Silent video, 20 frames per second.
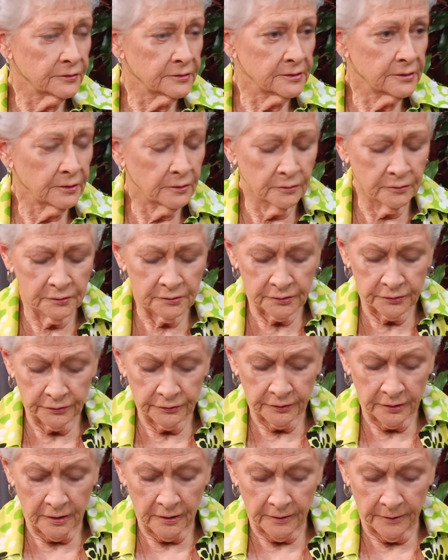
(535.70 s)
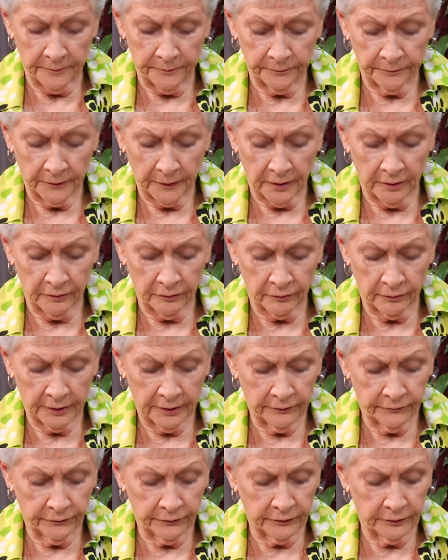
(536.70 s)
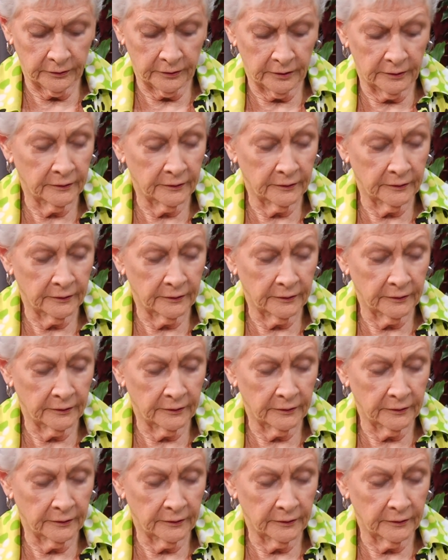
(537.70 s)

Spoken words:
those are great for